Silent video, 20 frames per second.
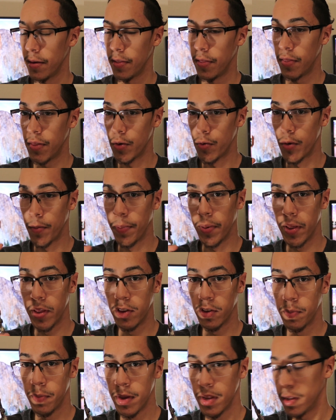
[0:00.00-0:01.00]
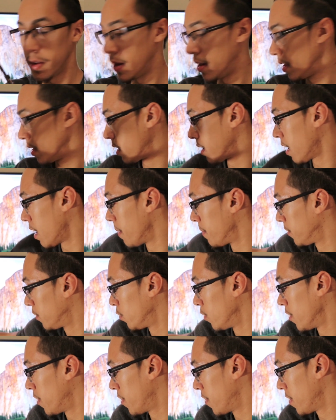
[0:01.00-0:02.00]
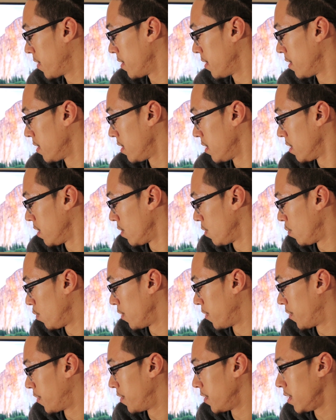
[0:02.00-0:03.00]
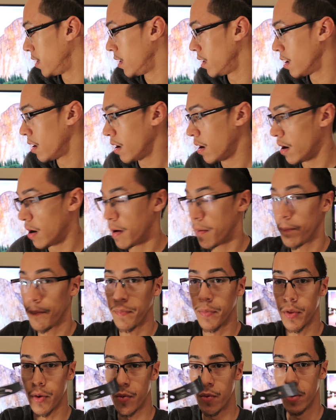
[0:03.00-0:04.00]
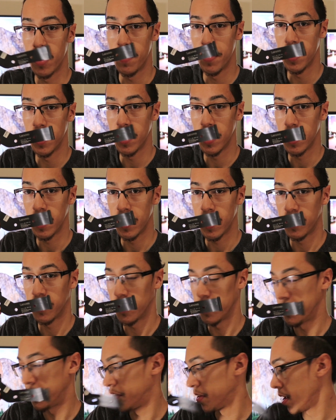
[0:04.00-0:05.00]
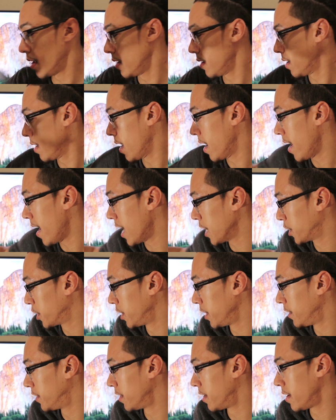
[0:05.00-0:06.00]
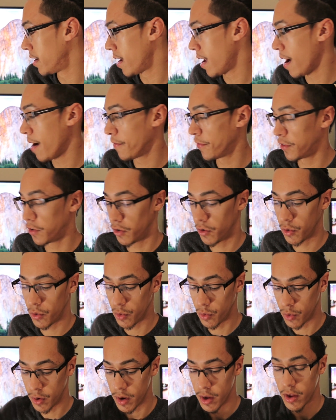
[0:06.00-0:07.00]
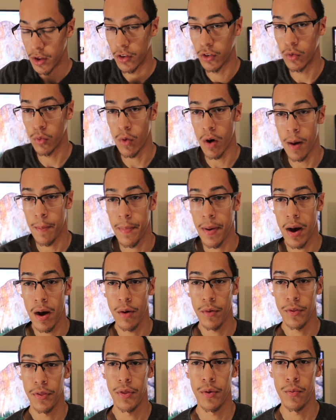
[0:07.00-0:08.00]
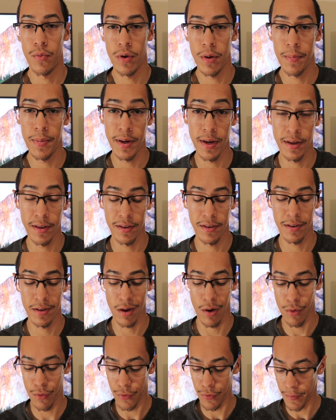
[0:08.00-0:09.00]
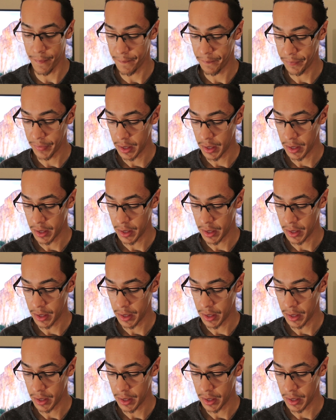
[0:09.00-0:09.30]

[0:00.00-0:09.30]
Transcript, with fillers: the replacement, and it comes with with the uh, the ribbon as a set. I actually didn't have to swap out the ribbon itself